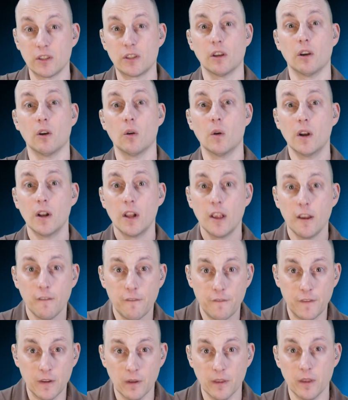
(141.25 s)
So
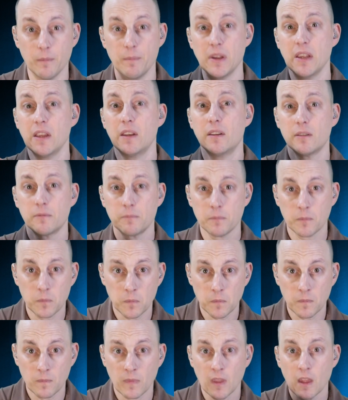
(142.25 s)
feel the beat,
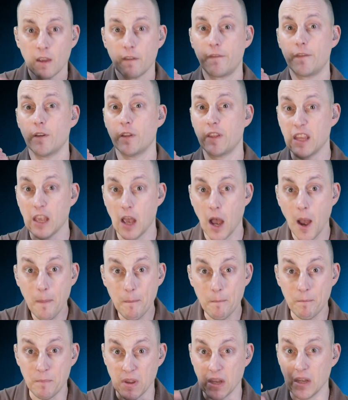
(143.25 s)
feel the
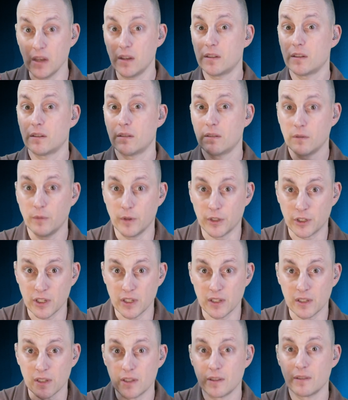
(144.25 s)
upbeat, which
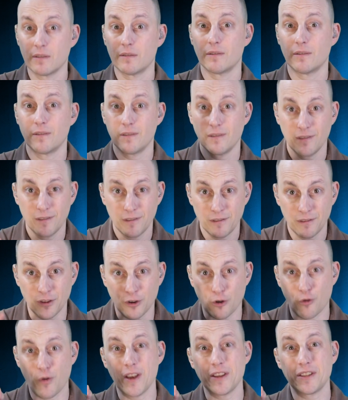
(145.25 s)
is
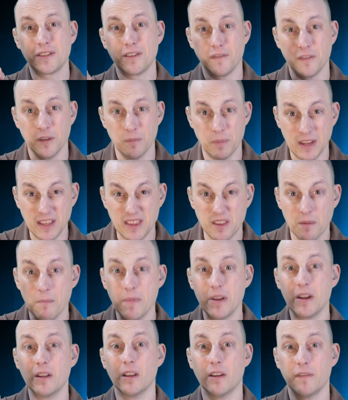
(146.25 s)
the crest of the beat, the
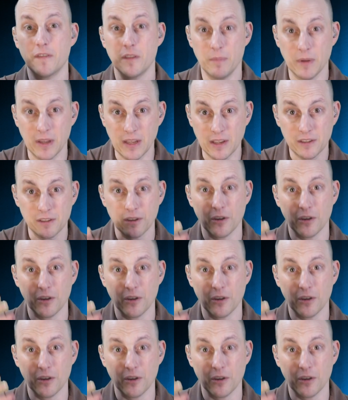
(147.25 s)
middle of the beat.